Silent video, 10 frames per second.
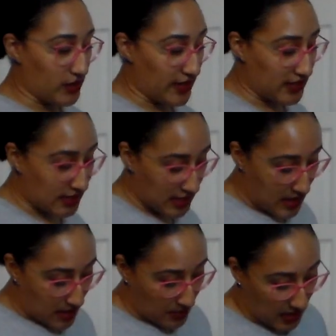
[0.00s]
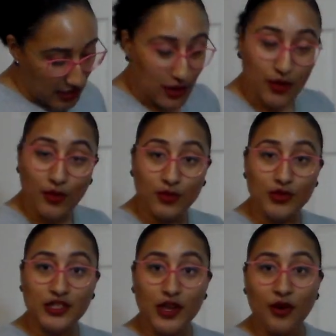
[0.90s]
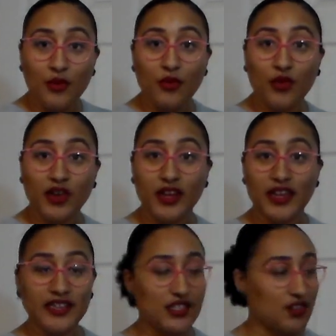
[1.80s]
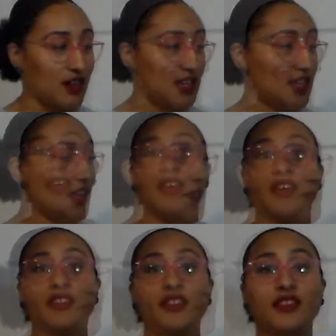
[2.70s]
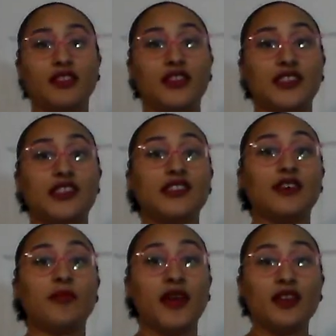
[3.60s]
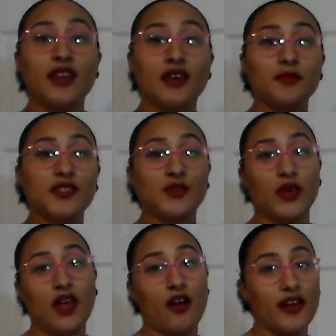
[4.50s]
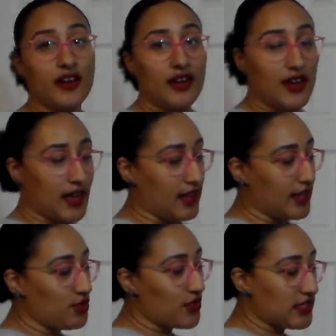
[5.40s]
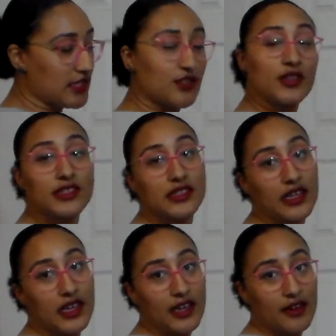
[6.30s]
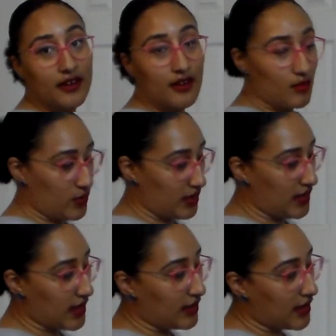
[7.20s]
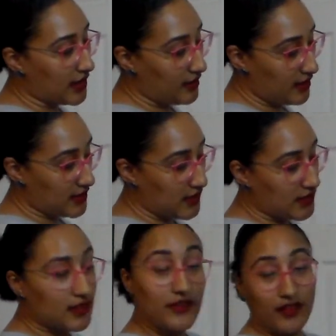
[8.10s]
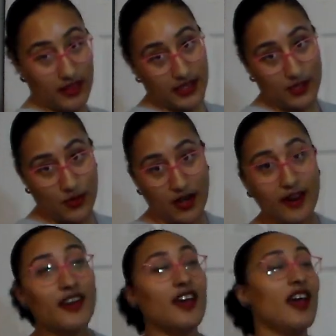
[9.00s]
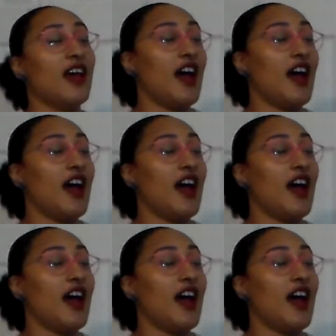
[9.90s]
dress. But anywho, so we're gonna get started. This is a button-up sweetheart neckline dress, as you can see here with the neckline. This is definitely a sweetheart.